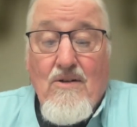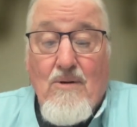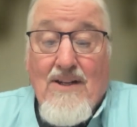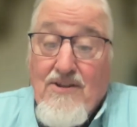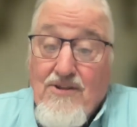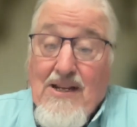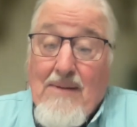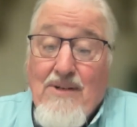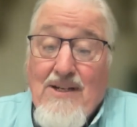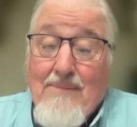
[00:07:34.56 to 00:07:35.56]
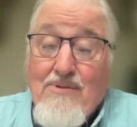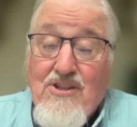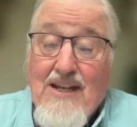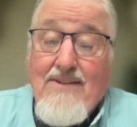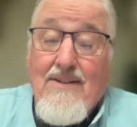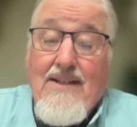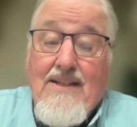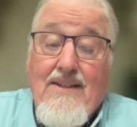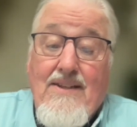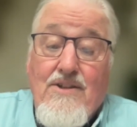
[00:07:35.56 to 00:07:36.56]
while at the same time
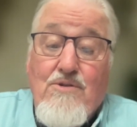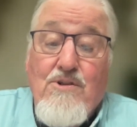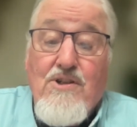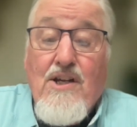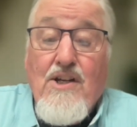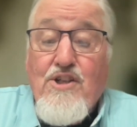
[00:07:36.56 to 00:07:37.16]
signaling that this was